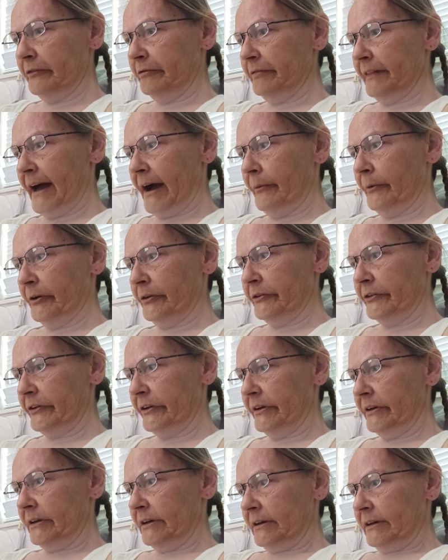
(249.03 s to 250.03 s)
flowers,
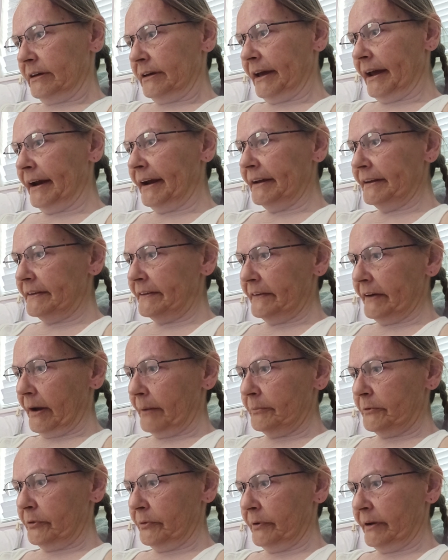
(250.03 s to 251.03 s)
and I
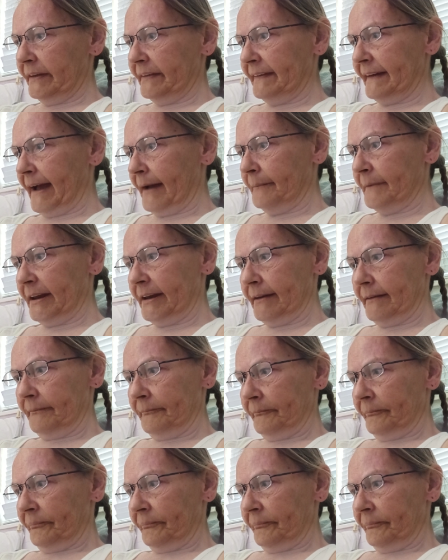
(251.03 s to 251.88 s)
stopped to examine